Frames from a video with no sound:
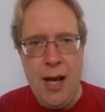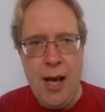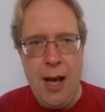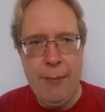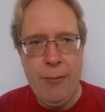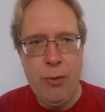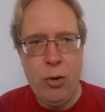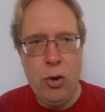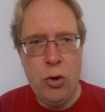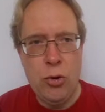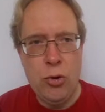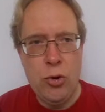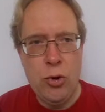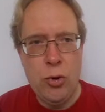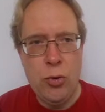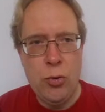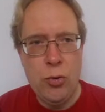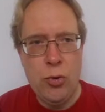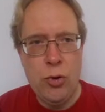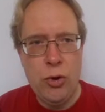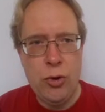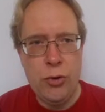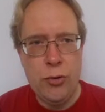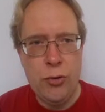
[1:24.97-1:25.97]
I'm going
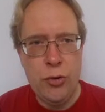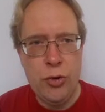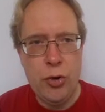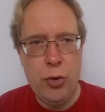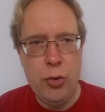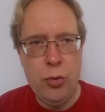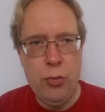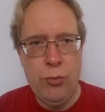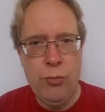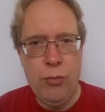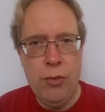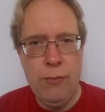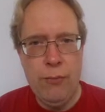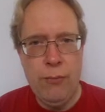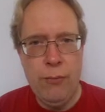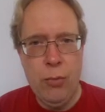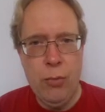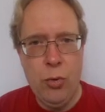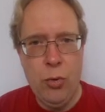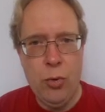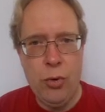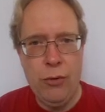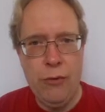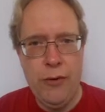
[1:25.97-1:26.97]
to consume
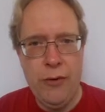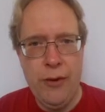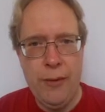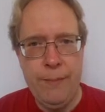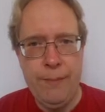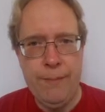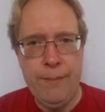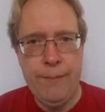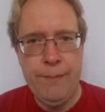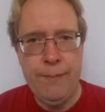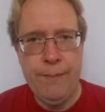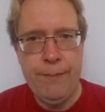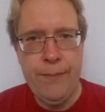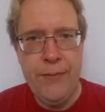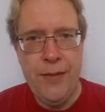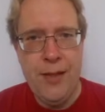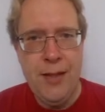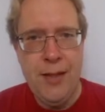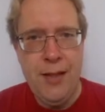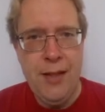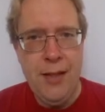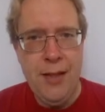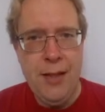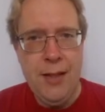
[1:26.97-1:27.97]
more of
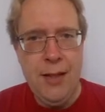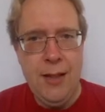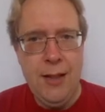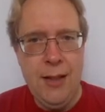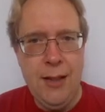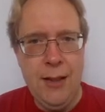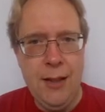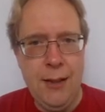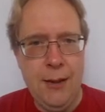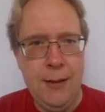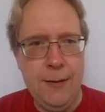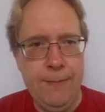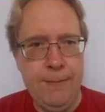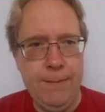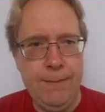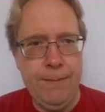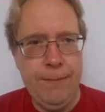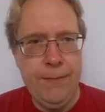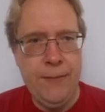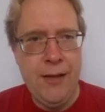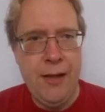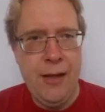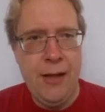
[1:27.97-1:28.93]
them.